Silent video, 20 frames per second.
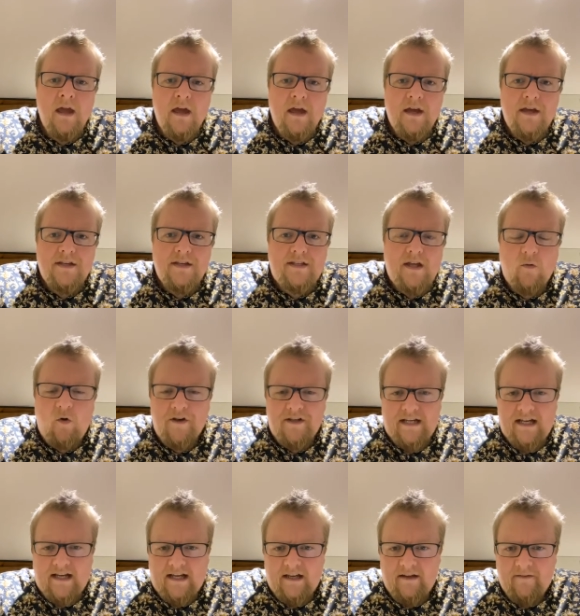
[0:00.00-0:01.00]
So what
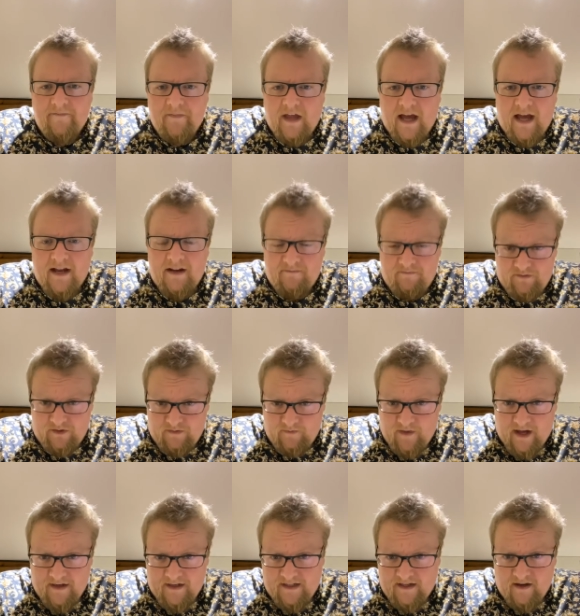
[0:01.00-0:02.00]
Dick
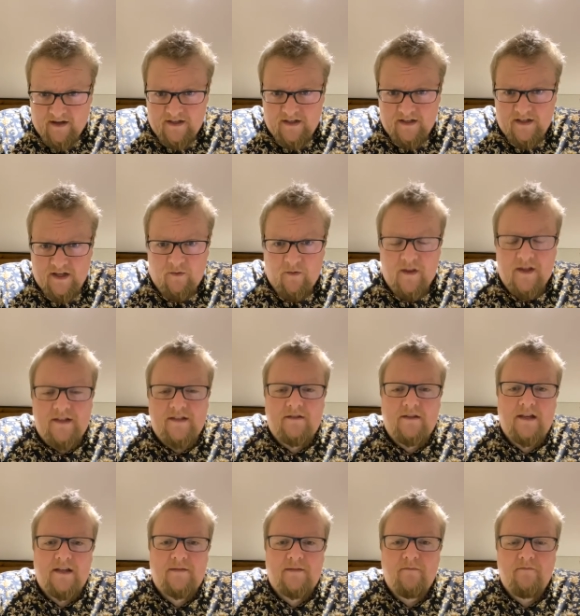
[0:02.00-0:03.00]
decided to do, this
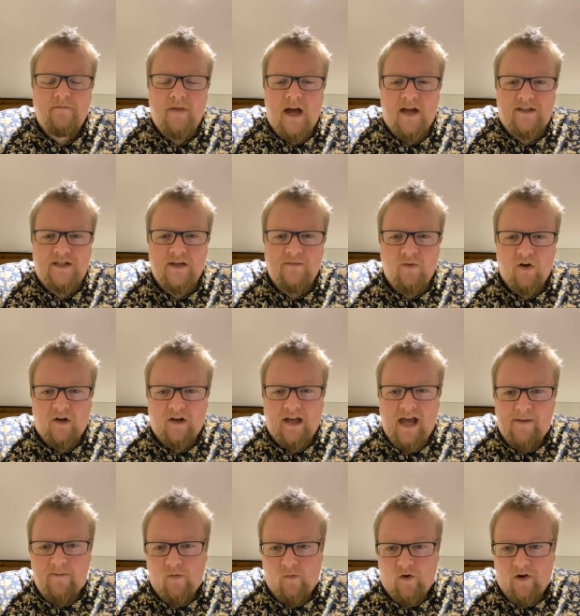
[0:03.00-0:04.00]
supermodel
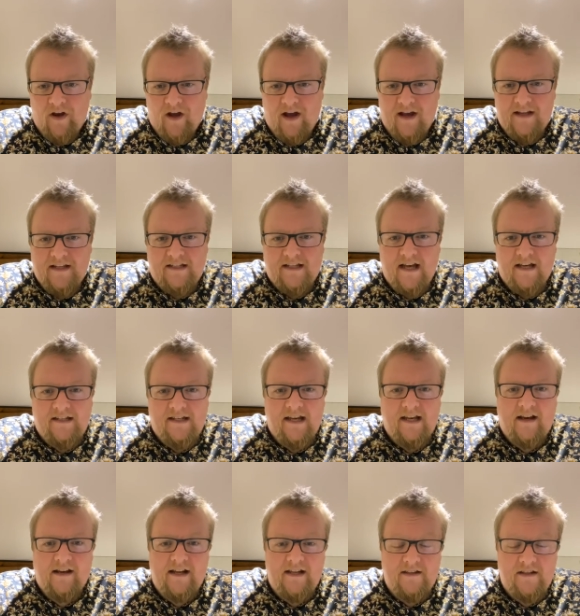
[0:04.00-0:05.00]
came in one night and said, Dick,
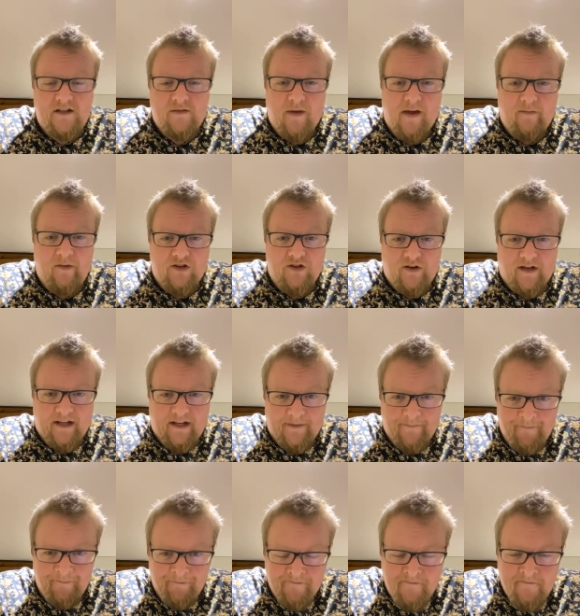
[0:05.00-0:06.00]
I need you to make me a drink.
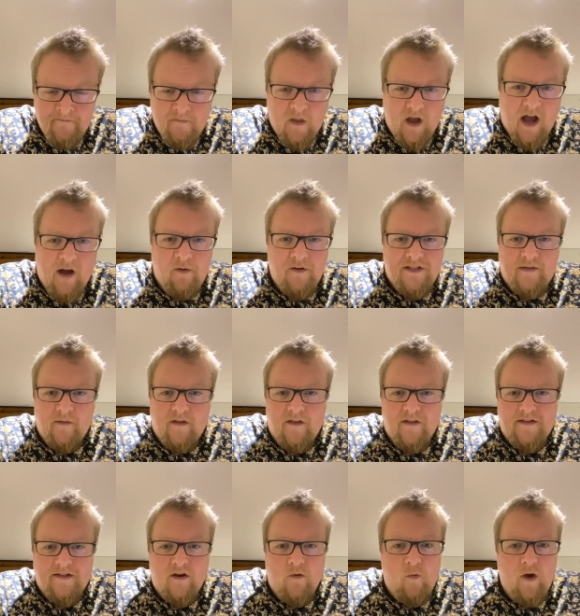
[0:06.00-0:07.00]
I want something
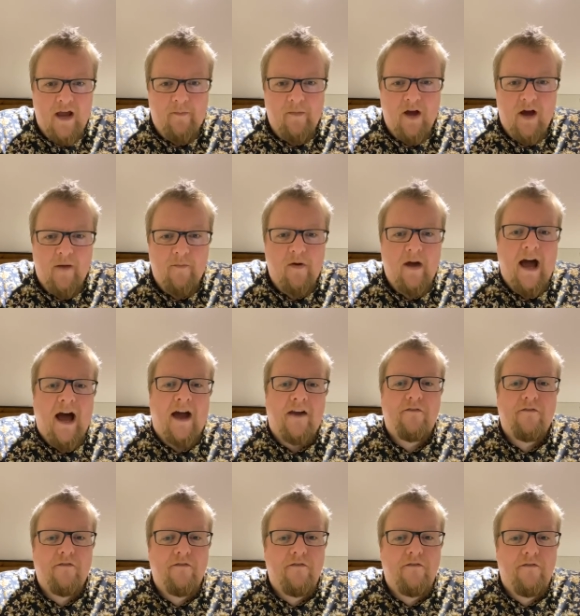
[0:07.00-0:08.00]
that's going to wake me up and,
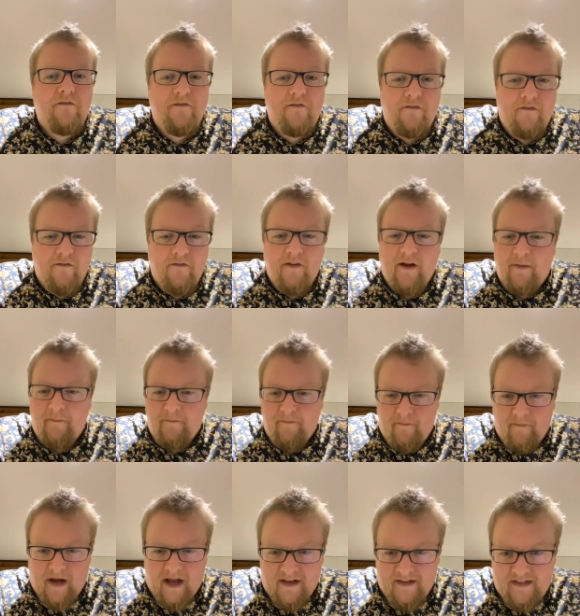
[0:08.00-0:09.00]

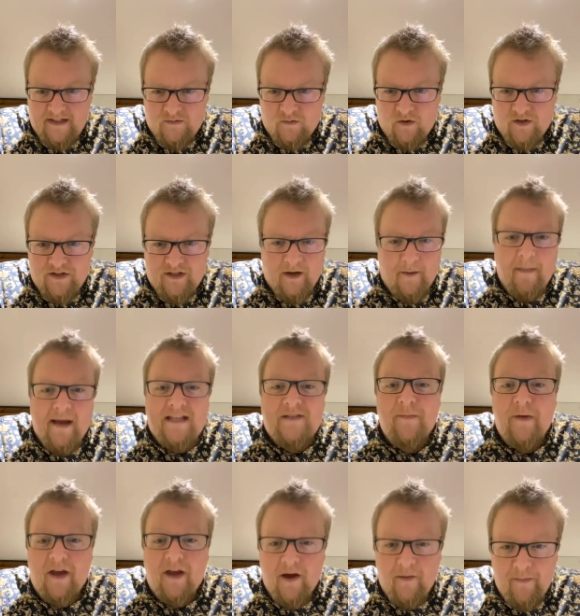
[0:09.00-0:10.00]
my auntie's watching, mess
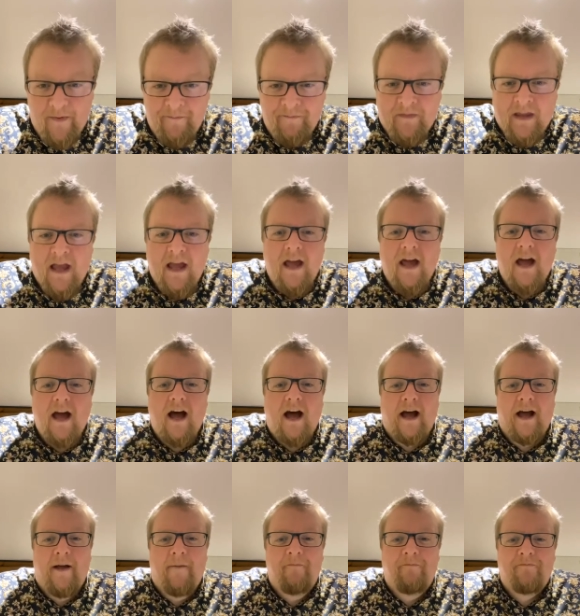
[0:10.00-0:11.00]
me up.
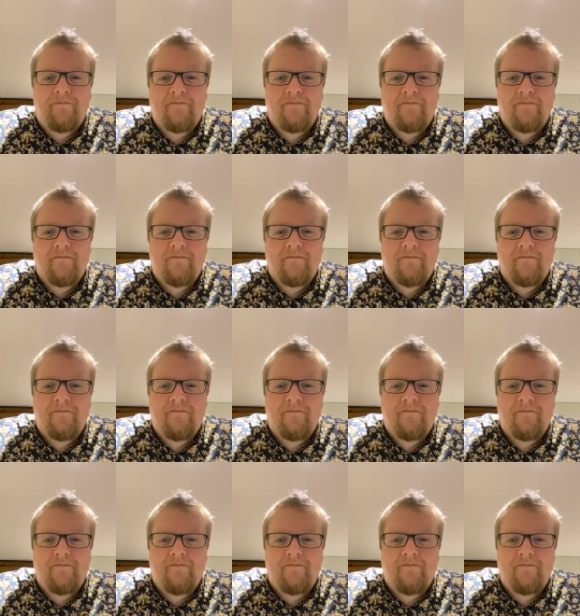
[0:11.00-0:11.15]
And